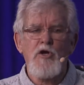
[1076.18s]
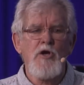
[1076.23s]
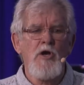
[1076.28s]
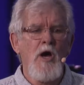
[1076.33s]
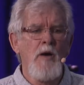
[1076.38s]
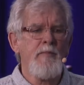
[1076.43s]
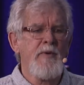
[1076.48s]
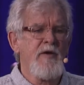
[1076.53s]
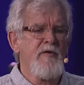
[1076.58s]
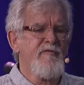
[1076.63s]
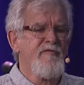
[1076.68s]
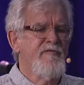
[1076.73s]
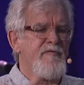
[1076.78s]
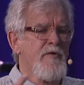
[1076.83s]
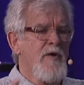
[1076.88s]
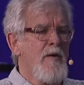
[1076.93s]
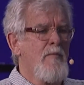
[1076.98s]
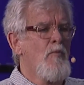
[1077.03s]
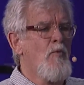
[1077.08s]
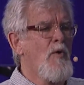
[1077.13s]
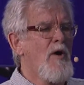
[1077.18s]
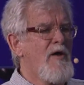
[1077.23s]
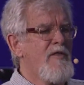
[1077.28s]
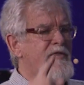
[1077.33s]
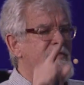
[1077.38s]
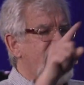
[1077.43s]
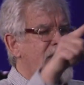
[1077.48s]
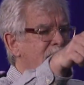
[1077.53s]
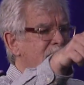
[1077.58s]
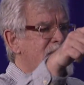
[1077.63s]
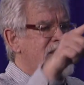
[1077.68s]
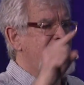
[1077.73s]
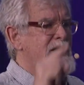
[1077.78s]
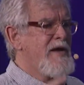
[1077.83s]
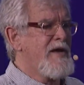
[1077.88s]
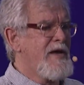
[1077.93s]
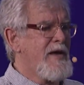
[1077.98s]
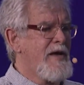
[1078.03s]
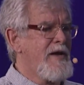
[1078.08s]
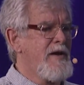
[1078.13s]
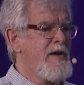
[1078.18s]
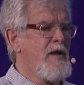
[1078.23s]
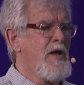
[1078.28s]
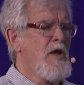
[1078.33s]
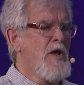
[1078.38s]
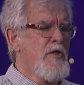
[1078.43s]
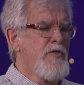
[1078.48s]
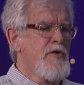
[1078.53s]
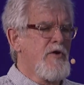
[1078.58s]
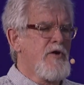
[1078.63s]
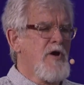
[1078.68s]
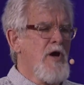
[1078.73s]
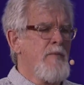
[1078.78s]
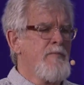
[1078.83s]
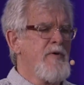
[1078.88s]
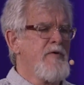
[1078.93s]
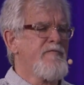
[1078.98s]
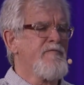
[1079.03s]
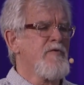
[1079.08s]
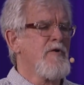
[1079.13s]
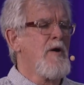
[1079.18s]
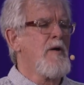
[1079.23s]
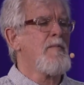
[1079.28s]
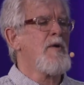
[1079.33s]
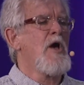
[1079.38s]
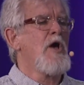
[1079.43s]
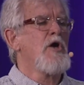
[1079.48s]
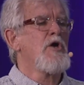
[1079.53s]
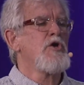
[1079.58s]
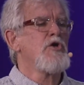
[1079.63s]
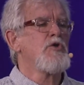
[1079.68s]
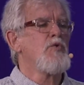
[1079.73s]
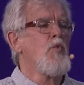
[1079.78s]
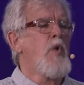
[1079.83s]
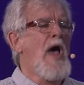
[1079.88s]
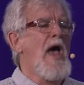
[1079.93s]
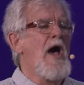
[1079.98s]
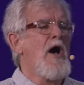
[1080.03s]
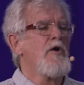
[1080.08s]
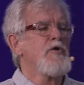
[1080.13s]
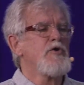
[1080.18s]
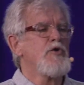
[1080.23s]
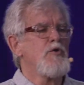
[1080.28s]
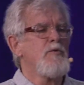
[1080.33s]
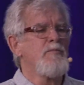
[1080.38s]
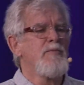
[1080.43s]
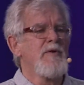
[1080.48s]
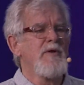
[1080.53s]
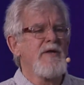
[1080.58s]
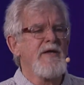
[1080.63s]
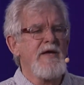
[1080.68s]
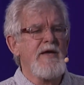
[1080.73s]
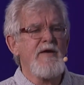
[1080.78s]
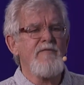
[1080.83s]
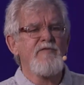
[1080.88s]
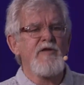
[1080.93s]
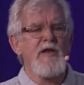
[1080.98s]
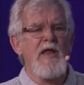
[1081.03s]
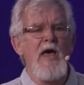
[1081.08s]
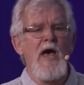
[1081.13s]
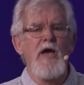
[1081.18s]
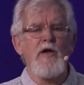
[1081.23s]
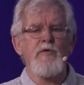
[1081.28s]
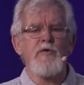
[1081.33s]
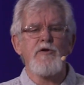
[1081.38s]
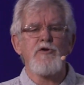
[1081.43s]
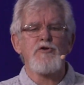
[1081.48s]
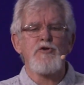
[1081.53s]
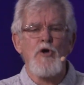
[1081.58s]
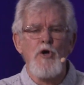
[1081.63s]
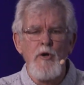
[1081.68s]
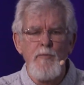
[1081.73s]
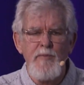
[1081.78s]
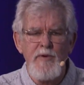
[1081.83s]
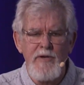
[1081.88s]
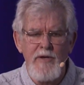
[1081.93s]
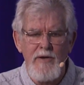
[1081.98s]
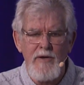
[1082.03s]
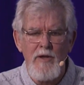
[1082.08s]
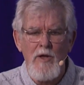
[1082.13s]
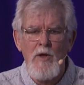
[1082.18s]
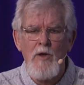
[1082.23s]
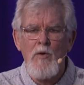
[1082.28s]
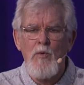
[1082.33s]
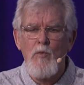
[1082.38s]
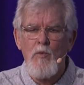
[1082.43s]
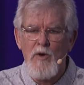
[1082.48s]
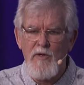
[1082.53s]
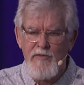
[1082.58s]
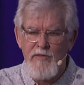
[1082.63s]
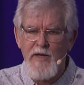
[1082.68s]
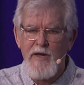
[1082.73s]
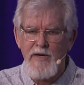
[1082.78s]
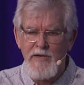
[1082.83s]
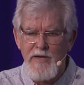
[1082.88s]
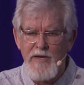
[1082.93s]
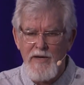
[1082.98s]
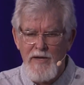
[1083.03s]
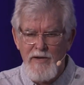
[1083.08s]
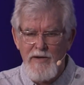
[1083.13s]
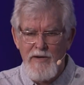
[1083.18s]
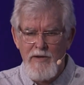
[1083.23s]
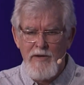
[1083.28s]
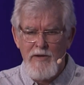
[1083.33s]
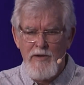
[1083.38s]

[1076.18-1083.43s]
coming from what they did. They're coming from how you believed and how you interpreted what they did.